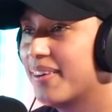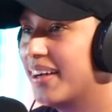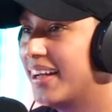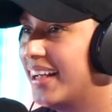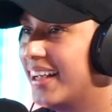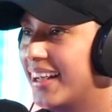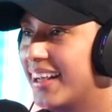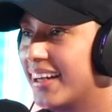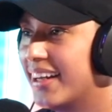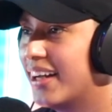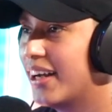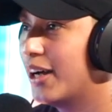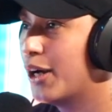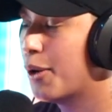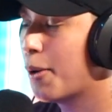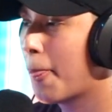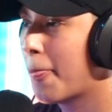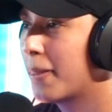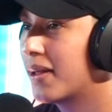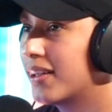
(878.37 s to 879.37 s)
and
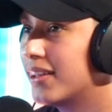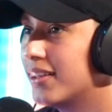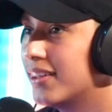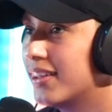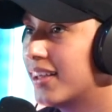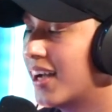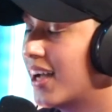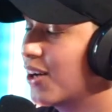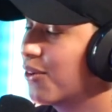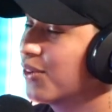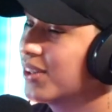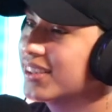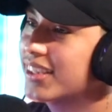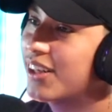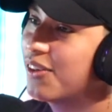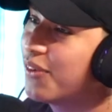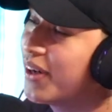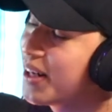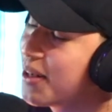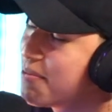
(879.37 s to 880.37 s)
uh God was
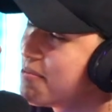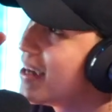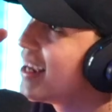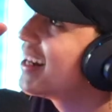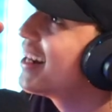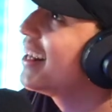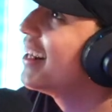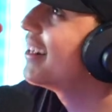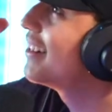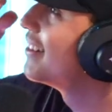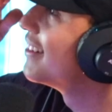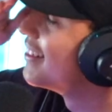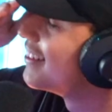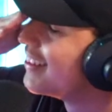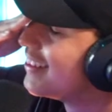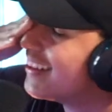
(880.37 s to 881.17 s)
like, "Wait a minute.